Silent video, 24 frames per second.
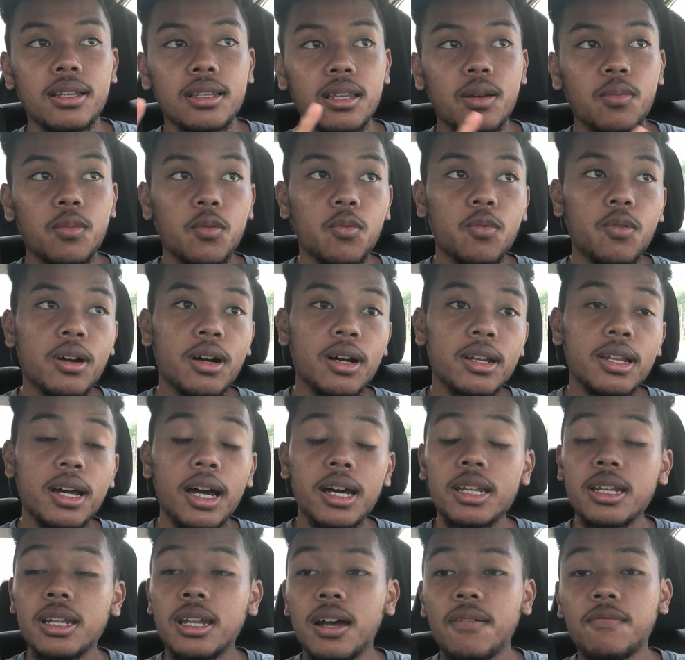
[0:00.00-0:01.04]
number one,
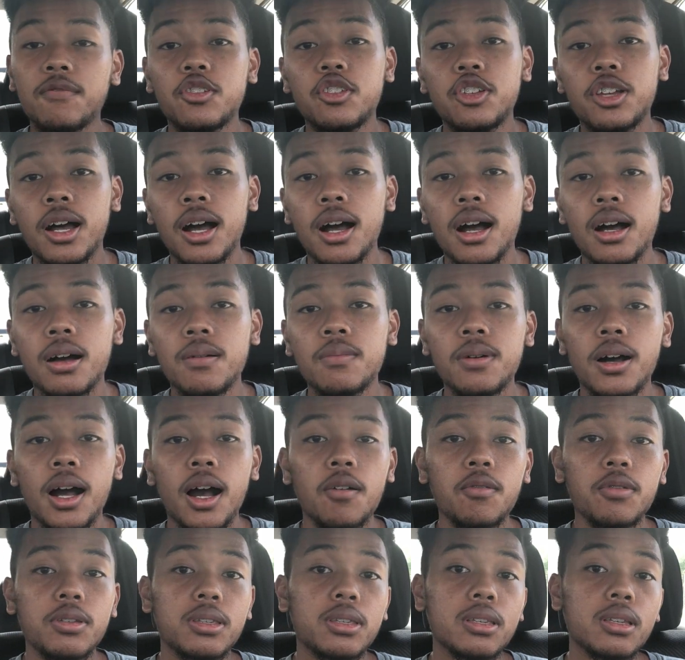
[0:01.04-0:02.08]
I didn't have a job.
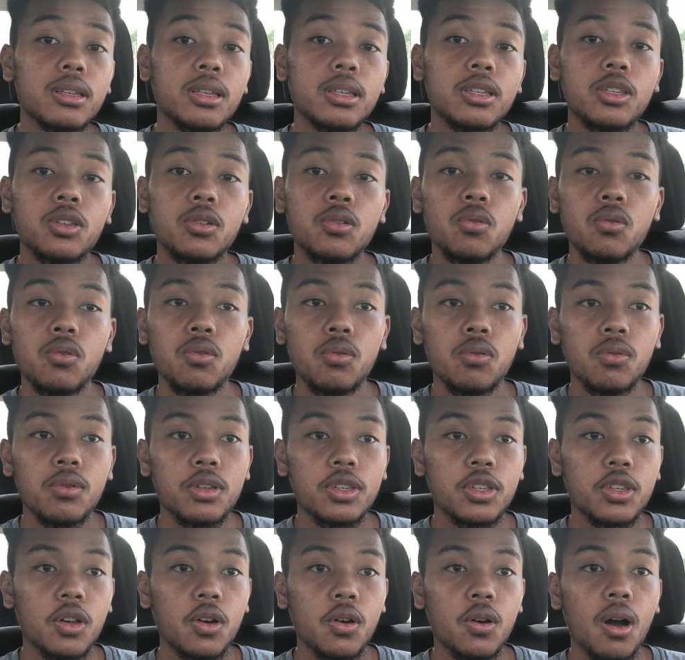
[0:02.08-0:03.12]
I was still in school,
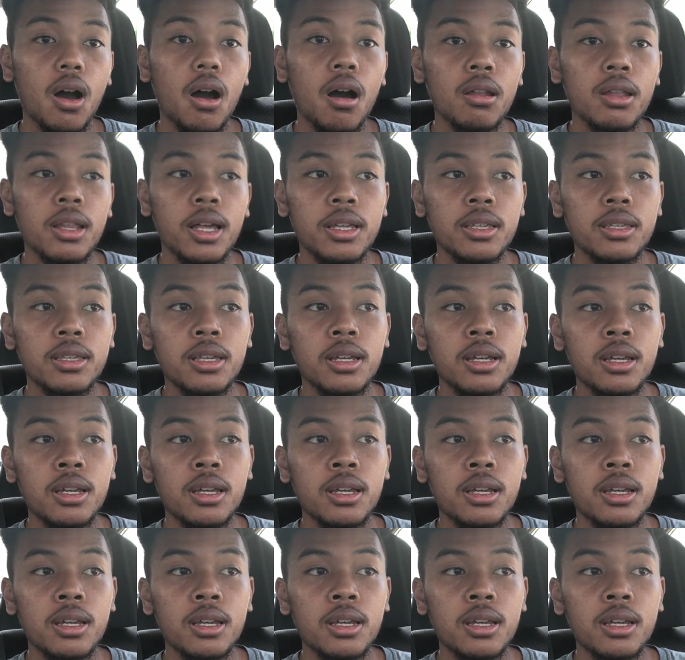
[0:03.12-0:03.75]
so all I